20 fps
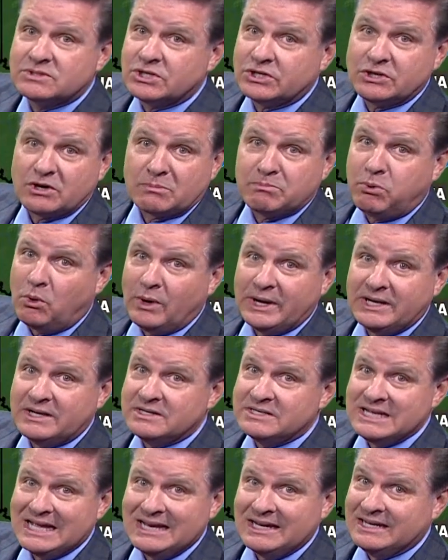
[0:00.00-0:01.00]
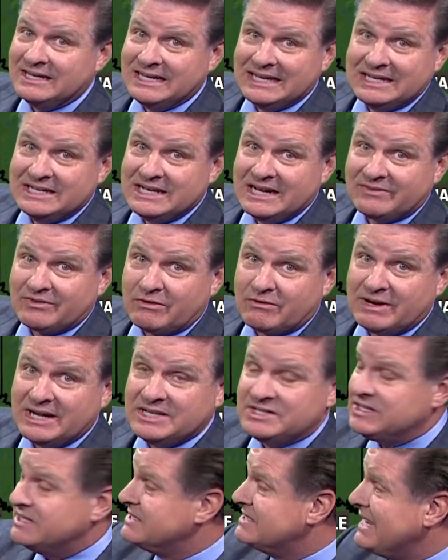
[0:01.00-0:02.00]
to your point in Denton, it never
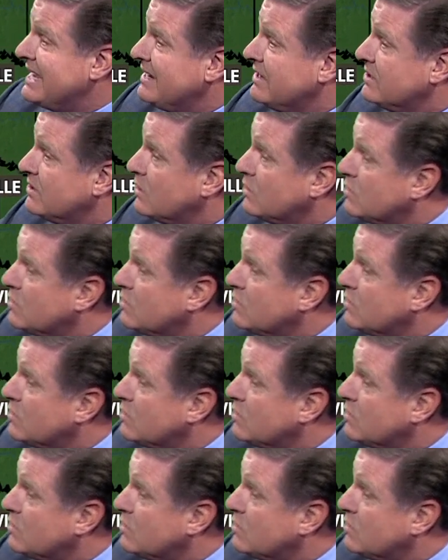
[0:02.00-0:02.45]
rains in Denton,